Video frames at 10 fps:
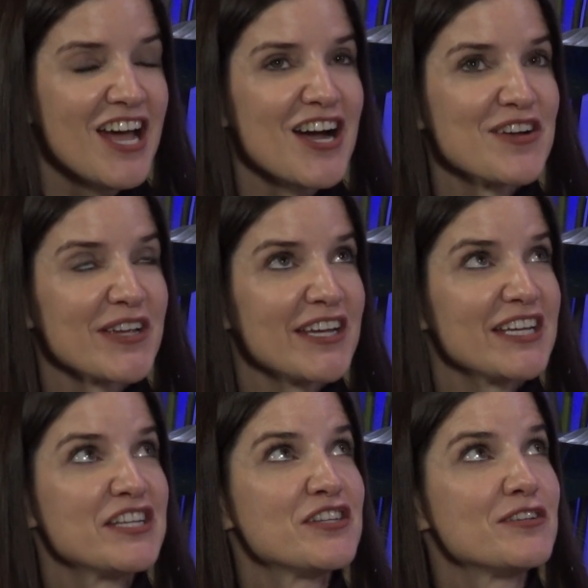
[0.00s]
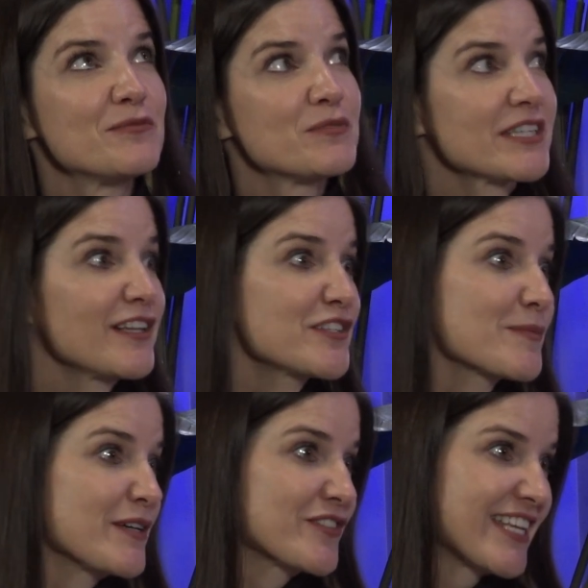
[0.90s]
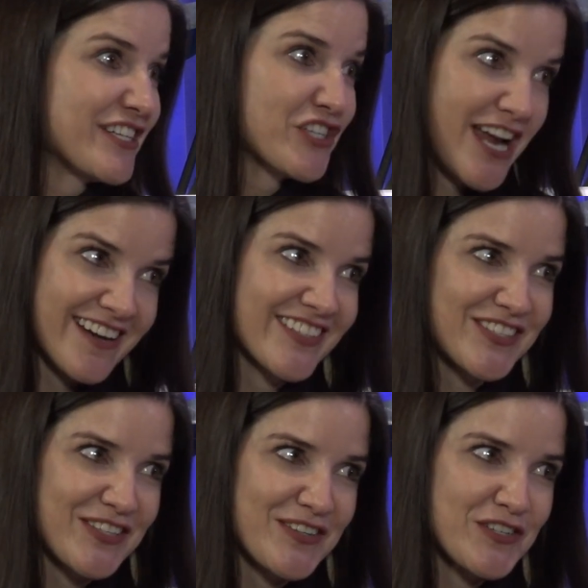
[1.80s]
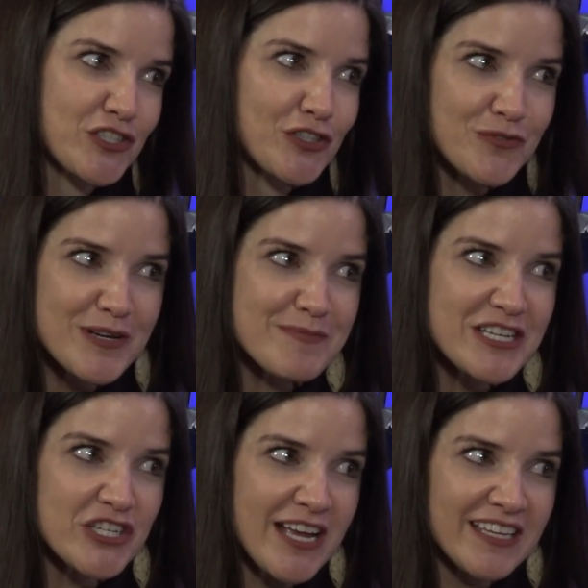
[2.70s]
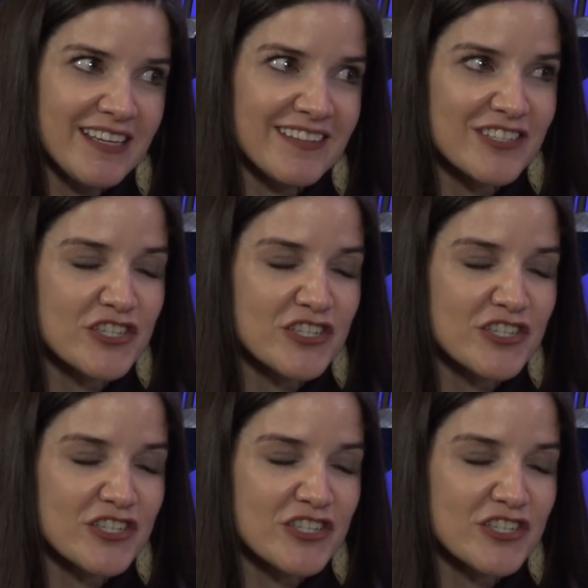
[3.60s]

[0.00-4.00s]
Okay, and tell us about skin checks. Should we be checking the